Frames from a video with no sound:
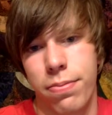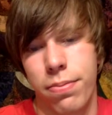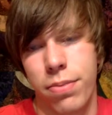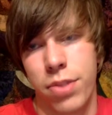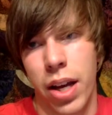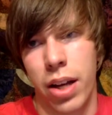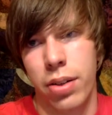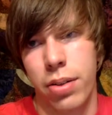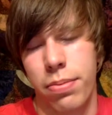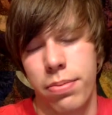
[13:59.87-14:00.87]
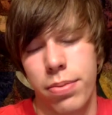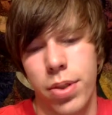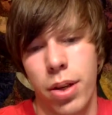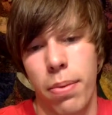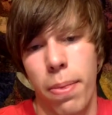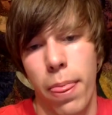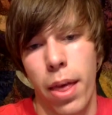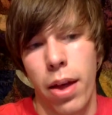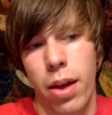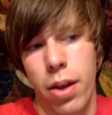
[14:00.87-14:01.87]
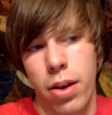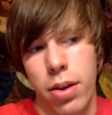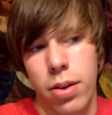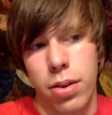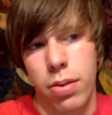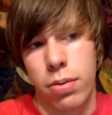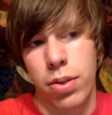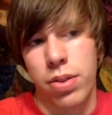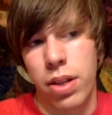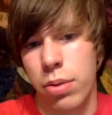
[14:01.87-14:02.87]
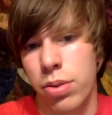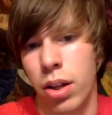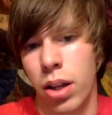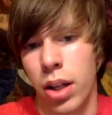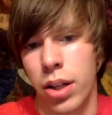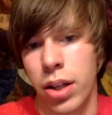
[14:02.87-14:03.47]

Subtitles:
stand. So once that was all on